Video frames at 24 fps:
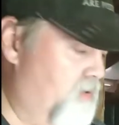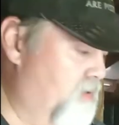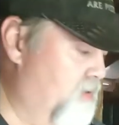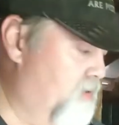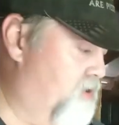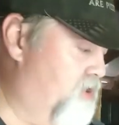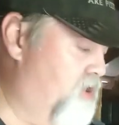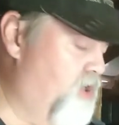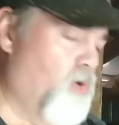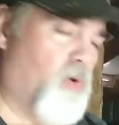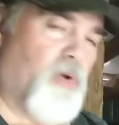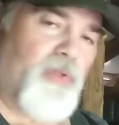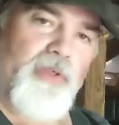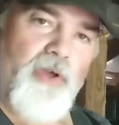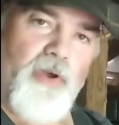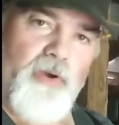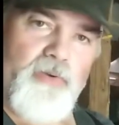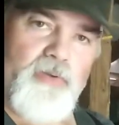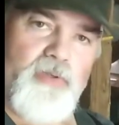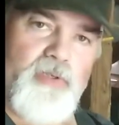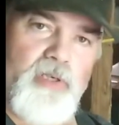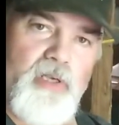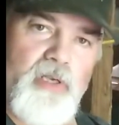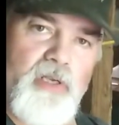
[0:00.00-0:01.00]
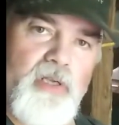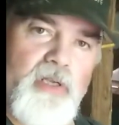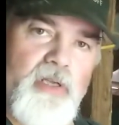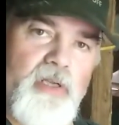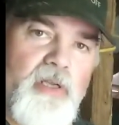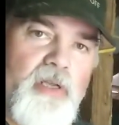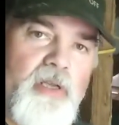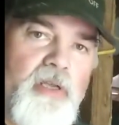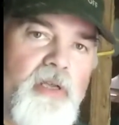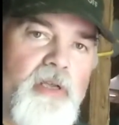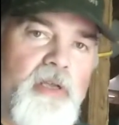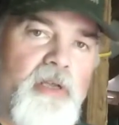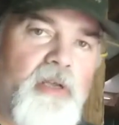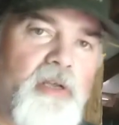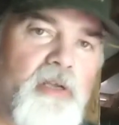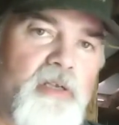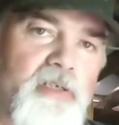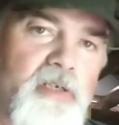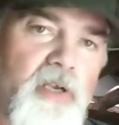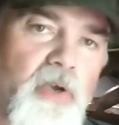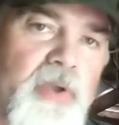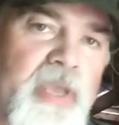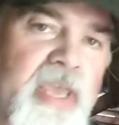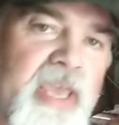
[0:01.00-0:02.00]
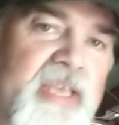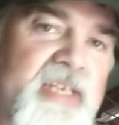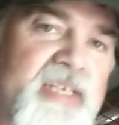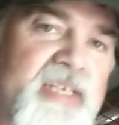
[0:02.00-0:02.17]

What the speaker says: 2 of those. So he